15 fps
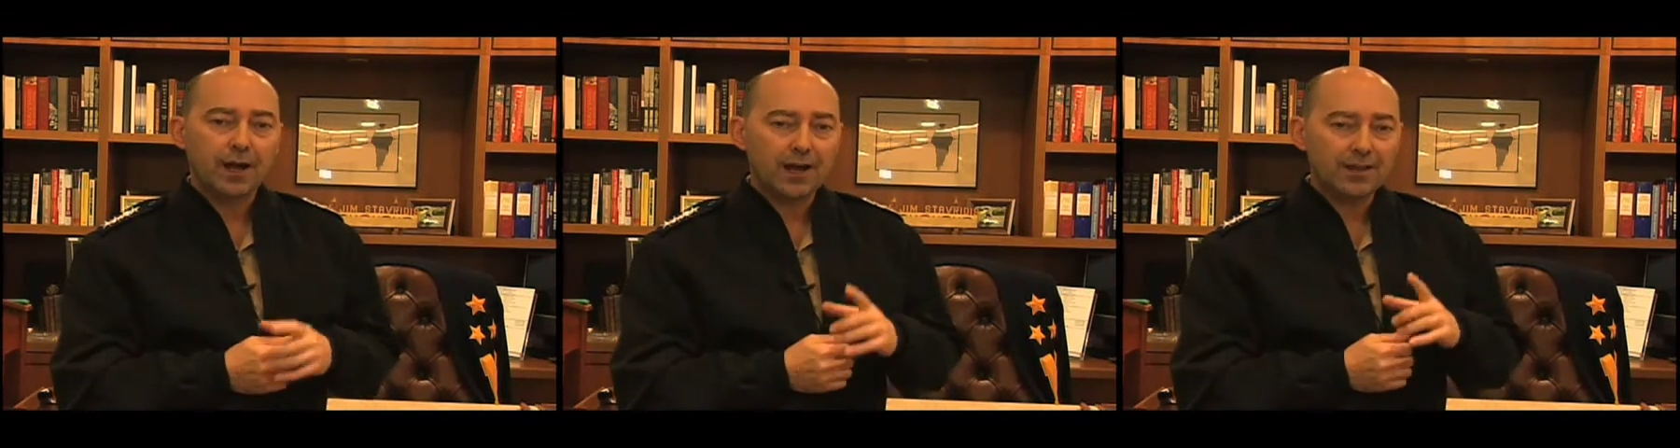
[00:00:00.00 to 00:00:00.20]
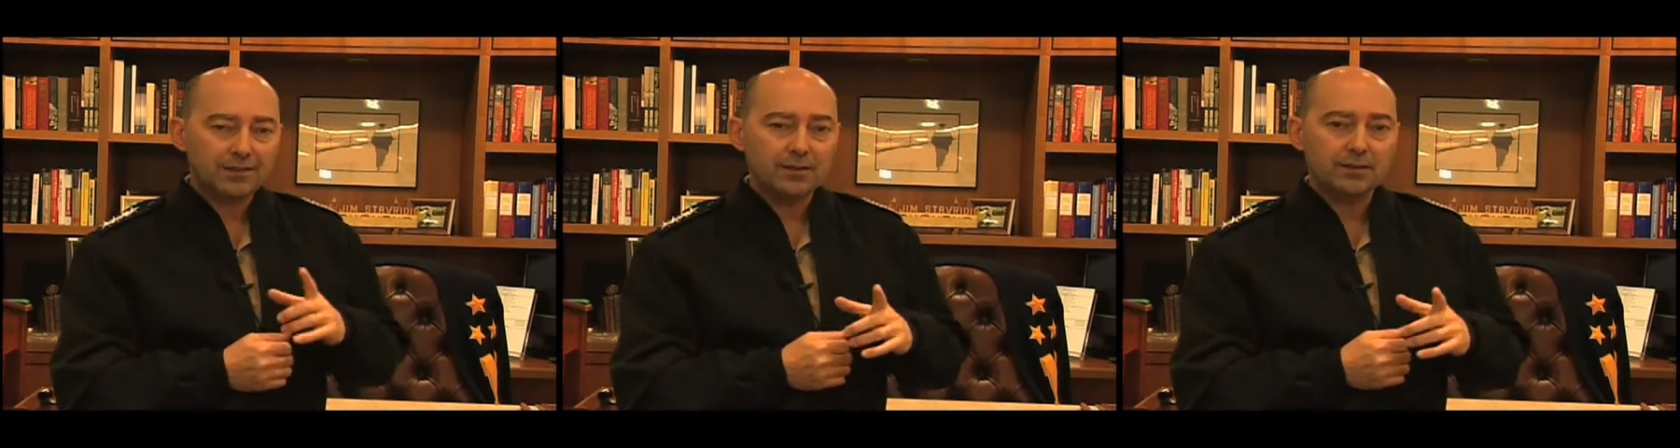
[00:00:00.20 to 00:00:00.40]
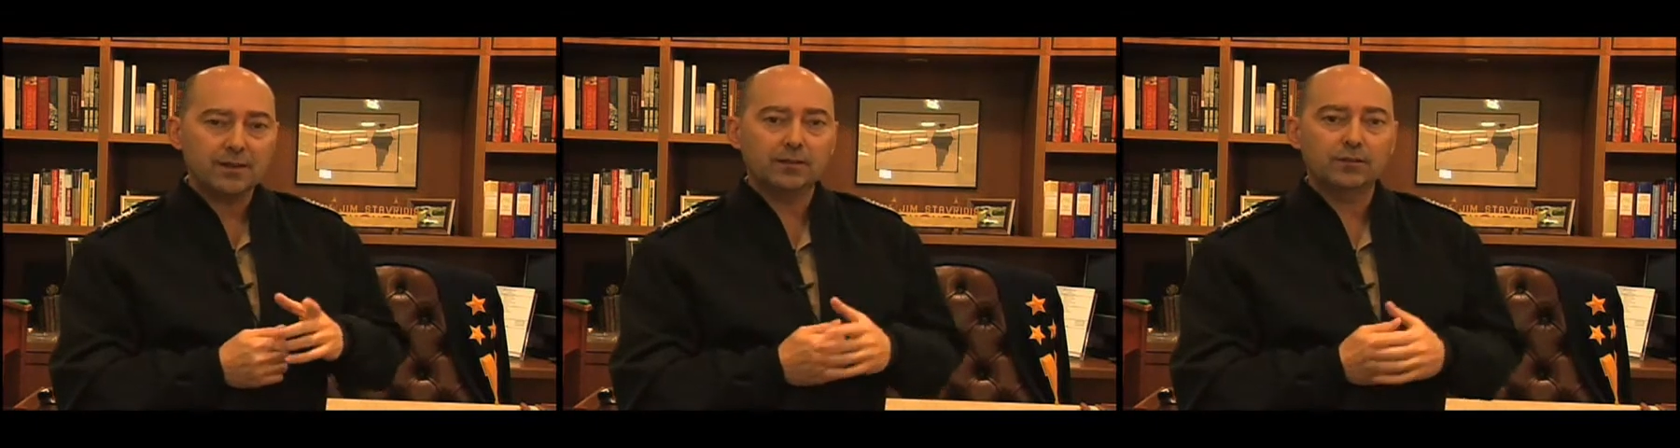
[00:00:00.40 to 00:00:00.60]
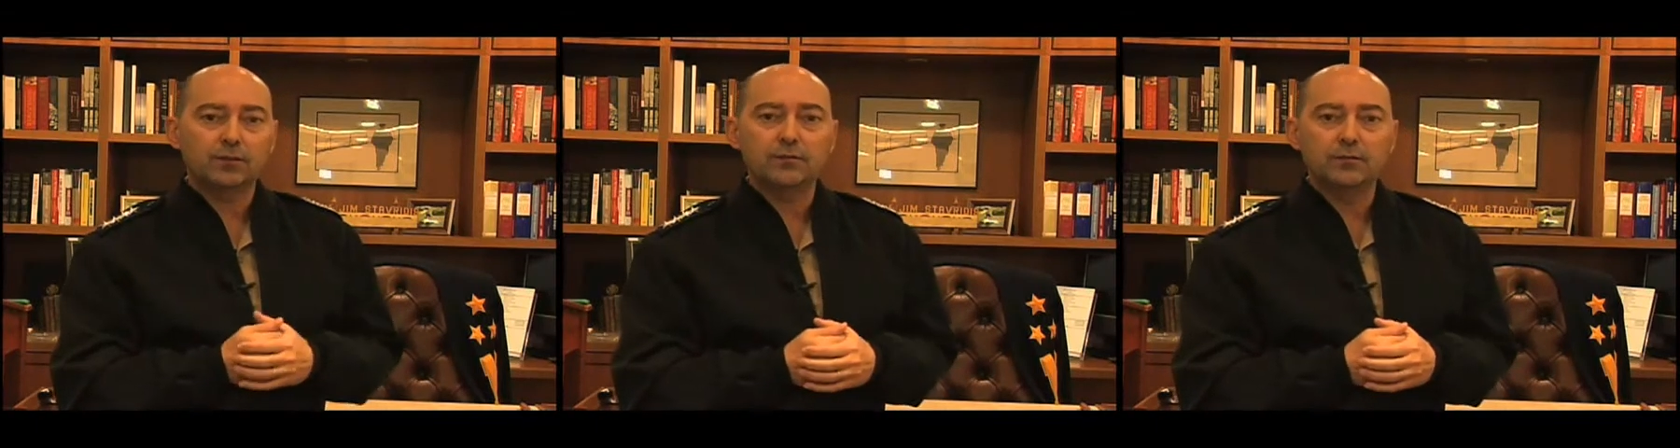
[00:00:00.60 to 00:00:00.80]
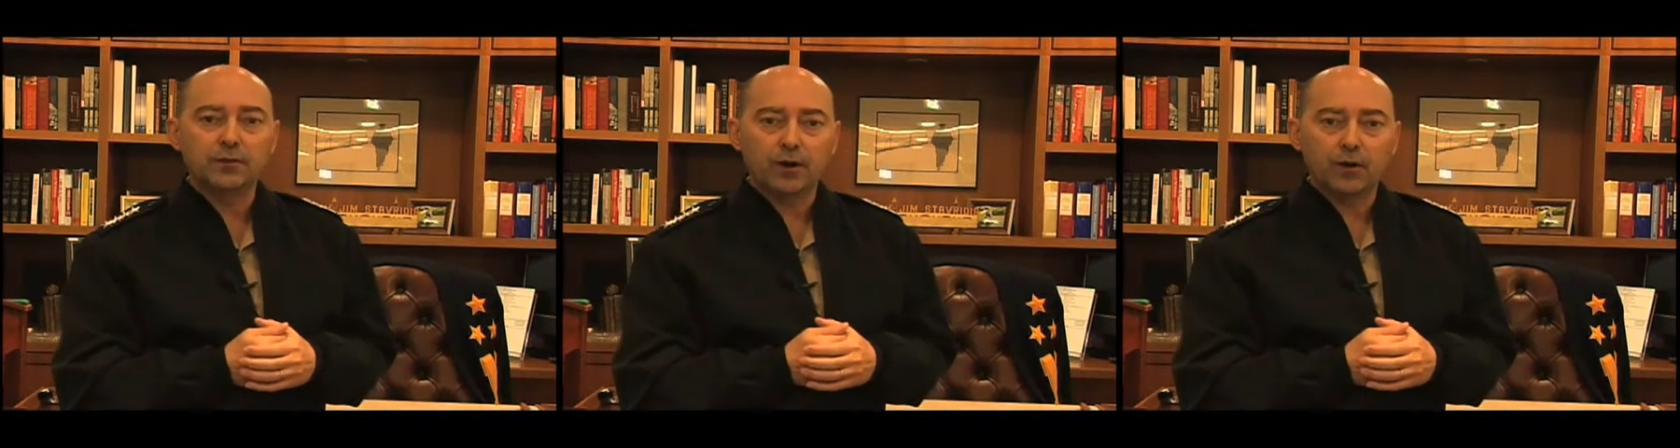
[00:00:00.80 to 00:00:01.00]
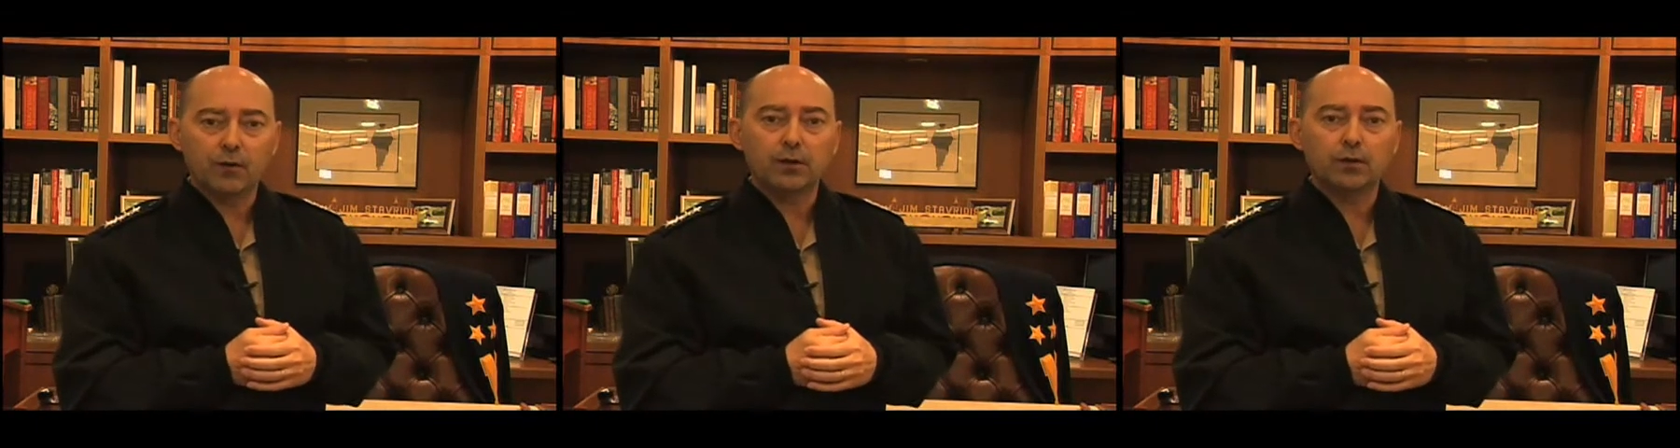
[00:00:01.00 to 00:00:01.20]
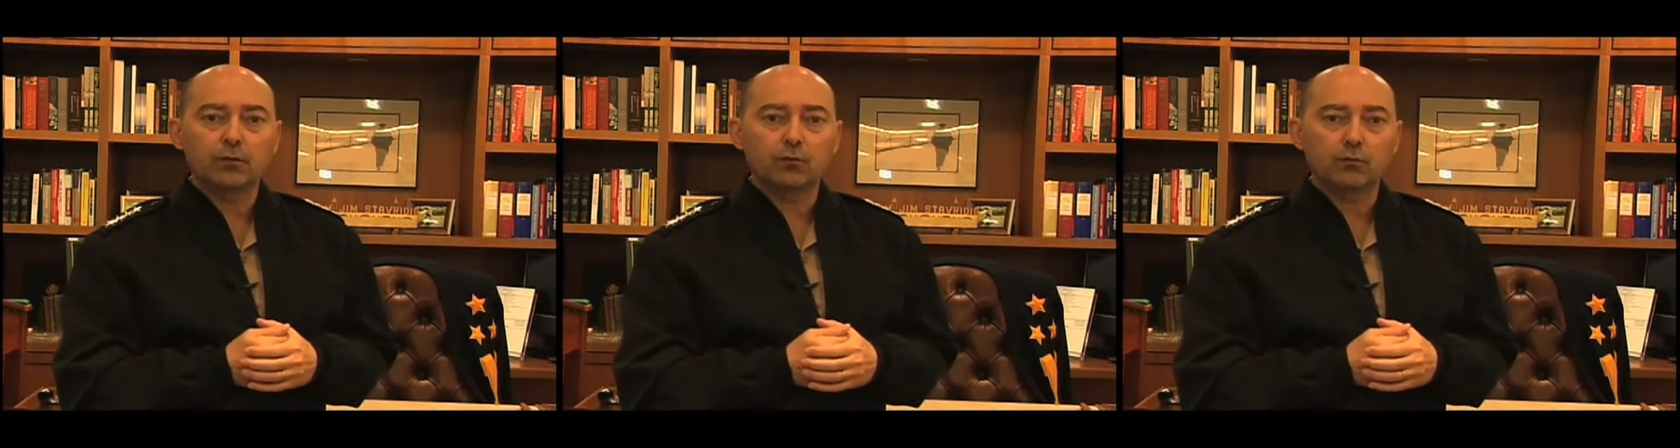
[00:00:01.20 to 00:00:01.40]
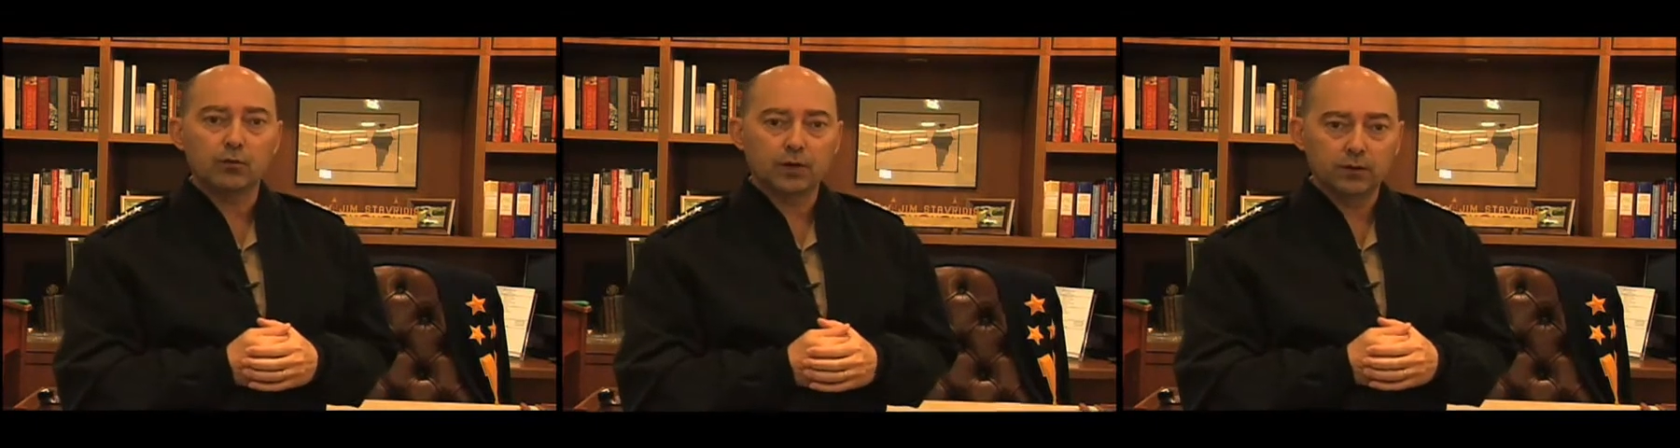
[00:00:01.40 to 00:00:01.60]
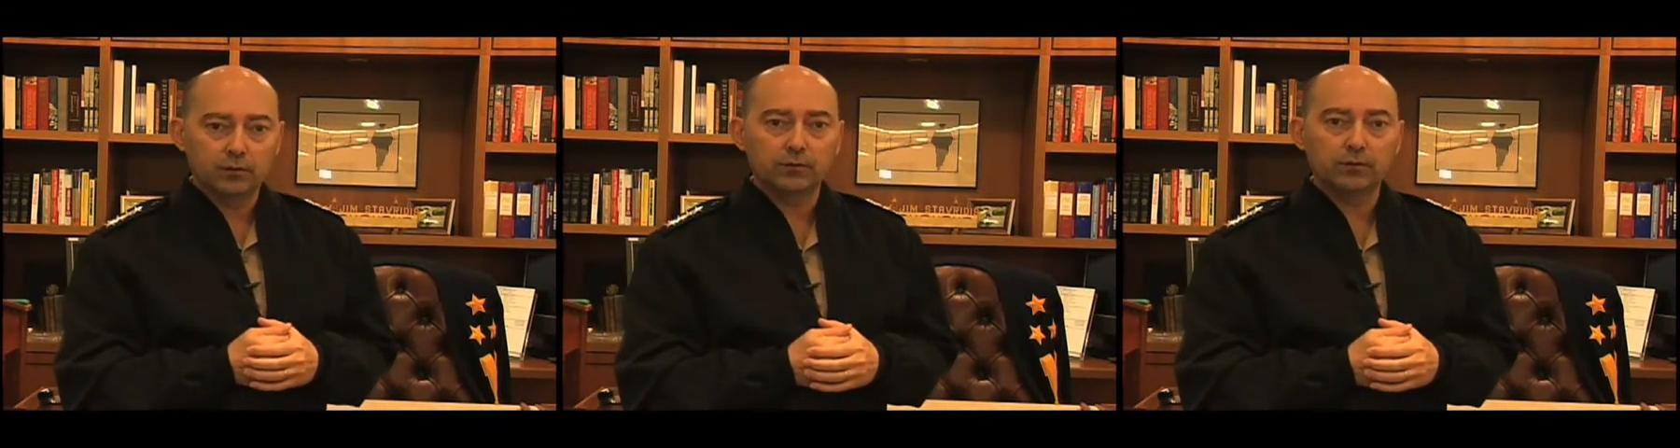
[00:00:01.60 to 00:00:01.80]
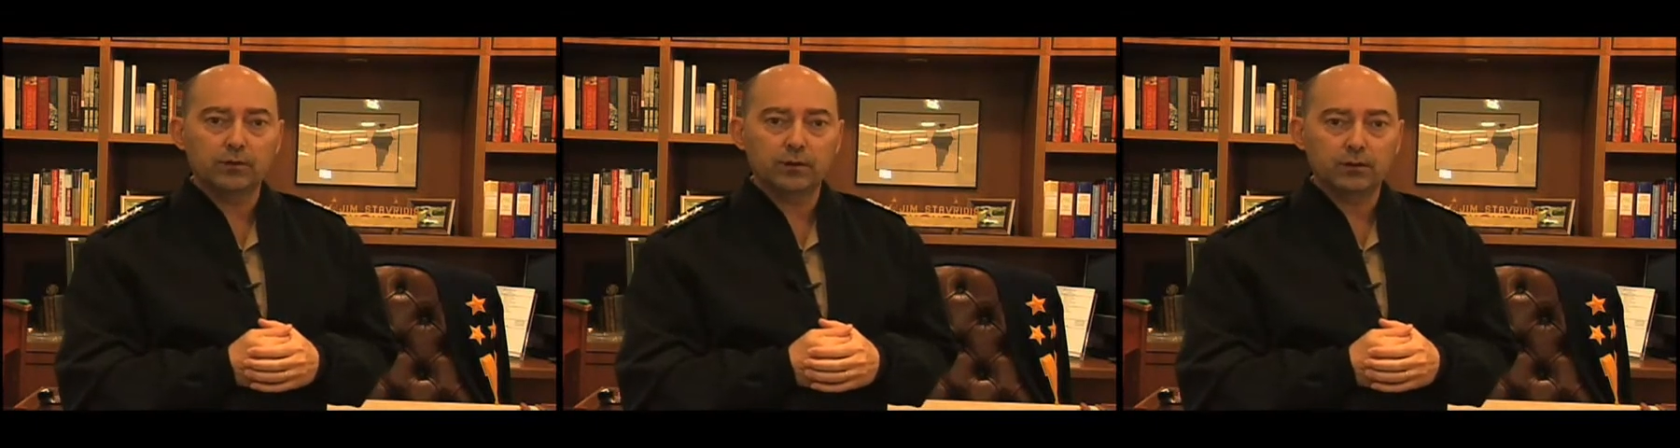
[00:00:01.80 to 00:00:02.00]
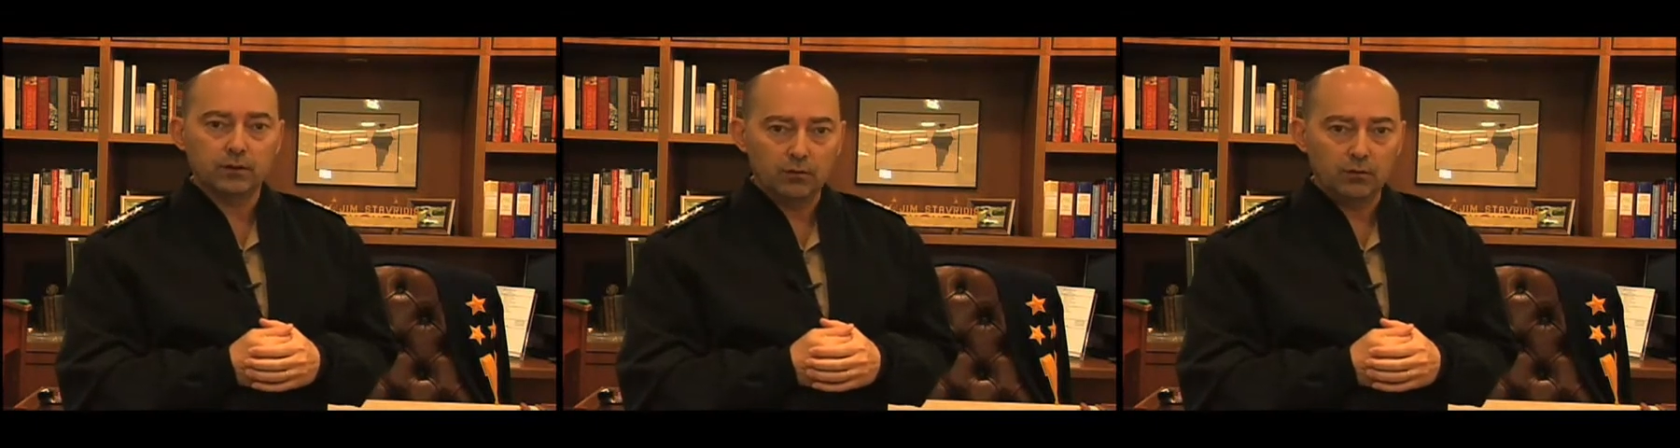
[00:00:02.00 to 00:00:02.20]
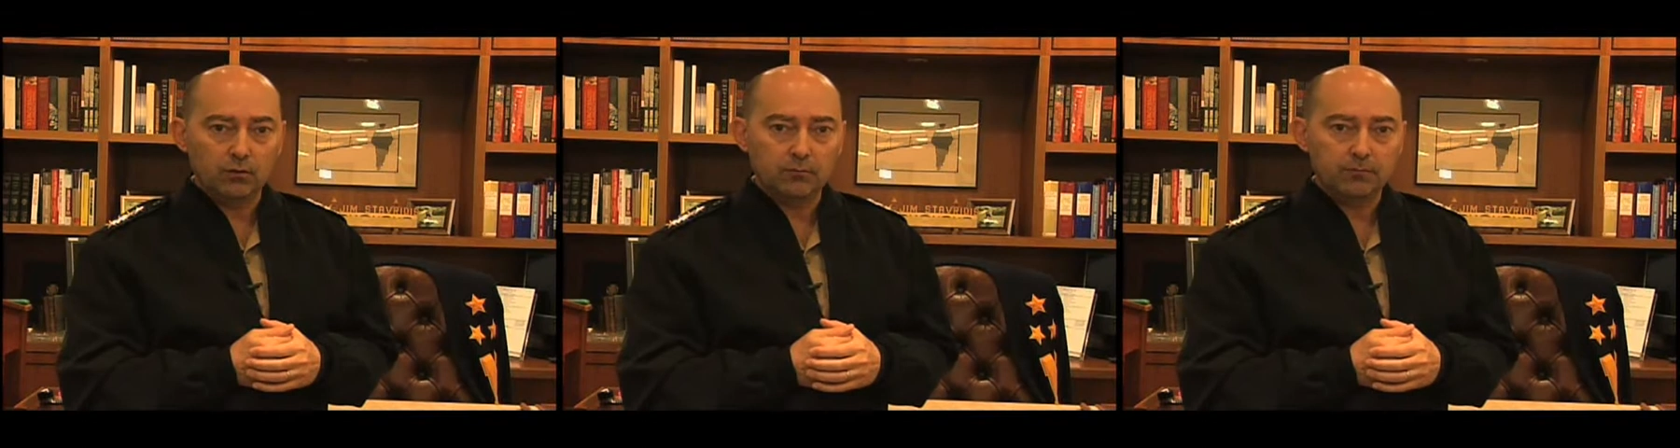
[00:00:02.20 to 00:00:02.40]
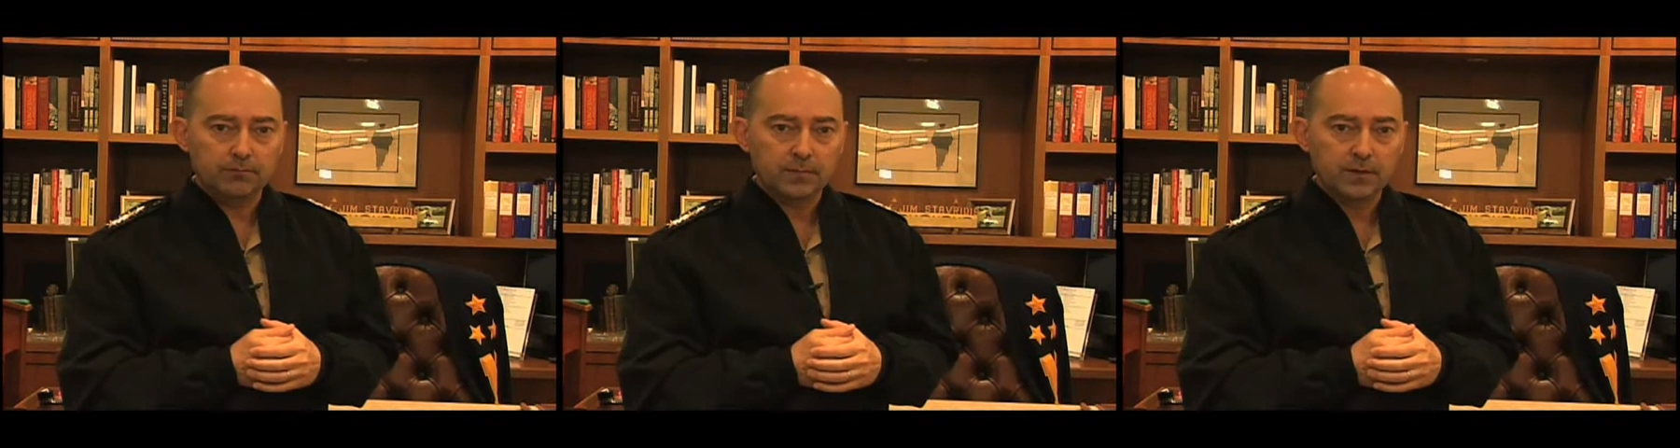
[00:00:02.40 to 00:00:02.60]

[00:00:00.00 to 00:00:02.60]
I think that's a very realistic goal.